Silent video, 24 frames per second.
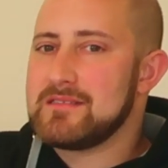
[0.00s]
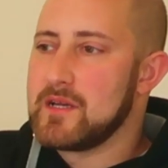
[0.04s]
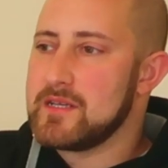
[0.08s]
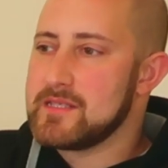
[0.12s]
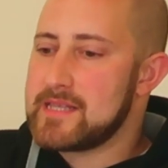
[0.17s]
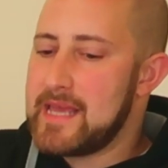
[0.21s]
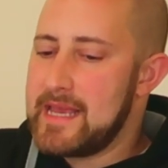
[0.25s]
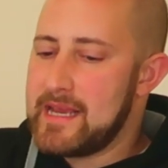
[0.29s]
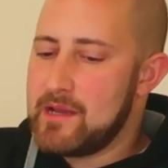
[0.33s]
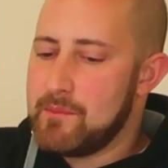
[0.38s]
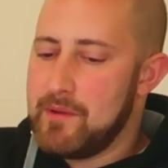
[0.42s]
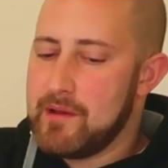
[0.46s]
because
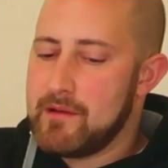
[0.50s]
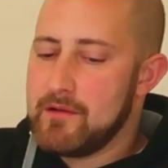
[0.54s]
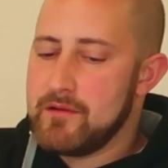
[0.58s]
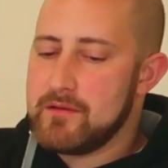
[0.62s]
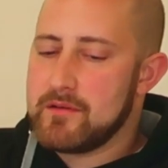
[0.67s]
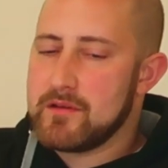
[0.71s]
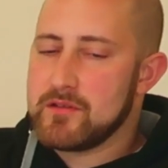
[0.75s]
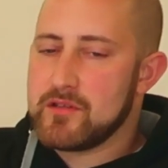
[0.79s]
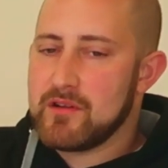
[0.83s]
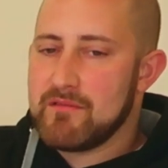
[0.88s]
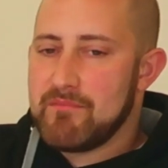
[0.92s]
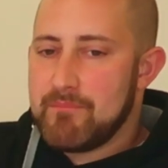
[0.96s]
they can be
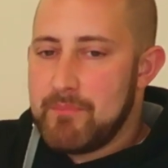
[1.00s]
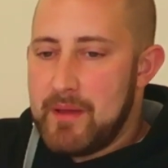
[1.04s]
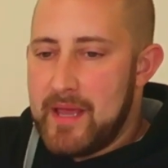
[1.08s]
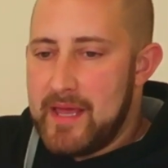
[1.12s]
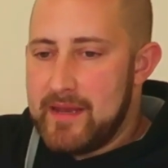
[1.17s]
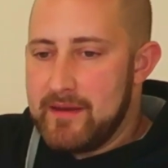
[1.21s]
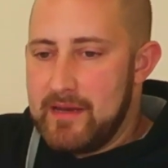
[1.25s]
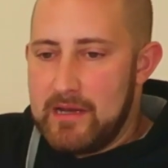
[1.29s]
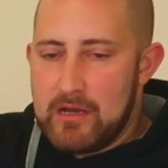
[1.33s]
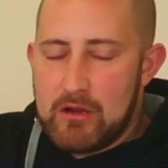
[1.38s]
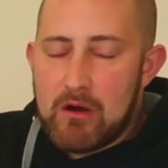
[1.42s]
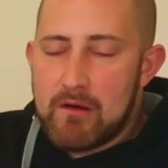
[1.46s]
good to sort of
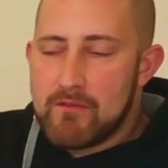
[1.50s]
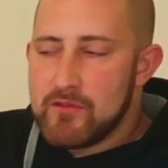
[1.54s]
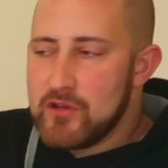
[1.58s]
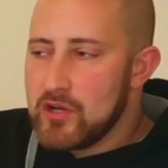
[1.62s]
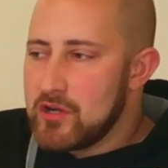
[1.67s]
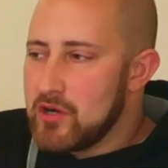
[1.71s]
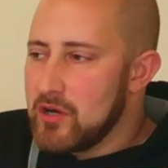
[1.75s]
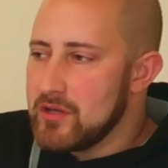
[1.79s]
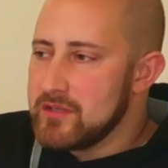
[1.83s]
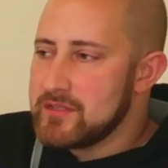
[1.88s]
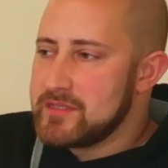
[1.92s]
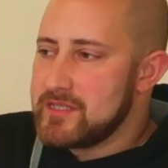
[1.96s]
pin a lot of
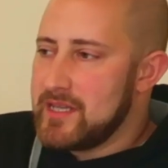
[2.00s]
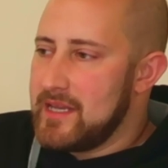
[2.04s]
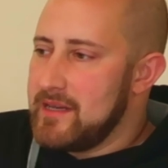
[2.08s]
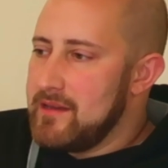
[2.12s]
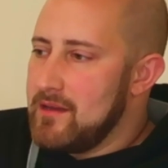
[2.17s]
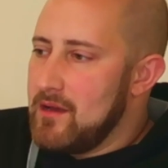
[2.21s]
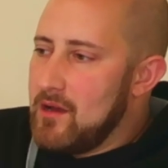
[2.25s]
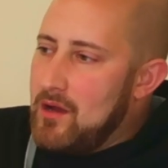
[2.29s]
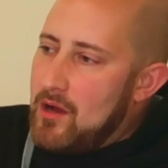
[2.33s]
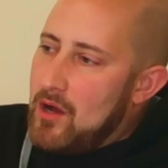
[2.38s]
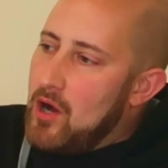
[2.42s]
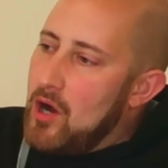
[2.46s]
your content